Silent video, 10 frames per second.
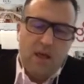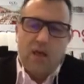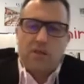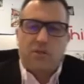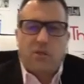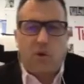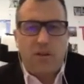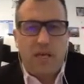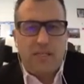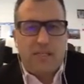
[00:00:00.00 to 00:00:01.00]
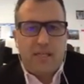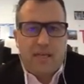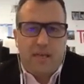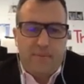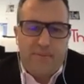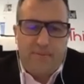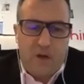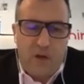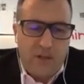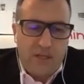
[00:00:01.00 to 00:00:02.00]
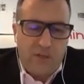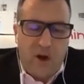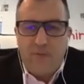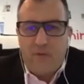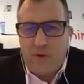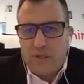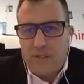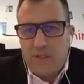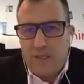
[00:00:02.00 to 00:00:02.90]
So on the drivers,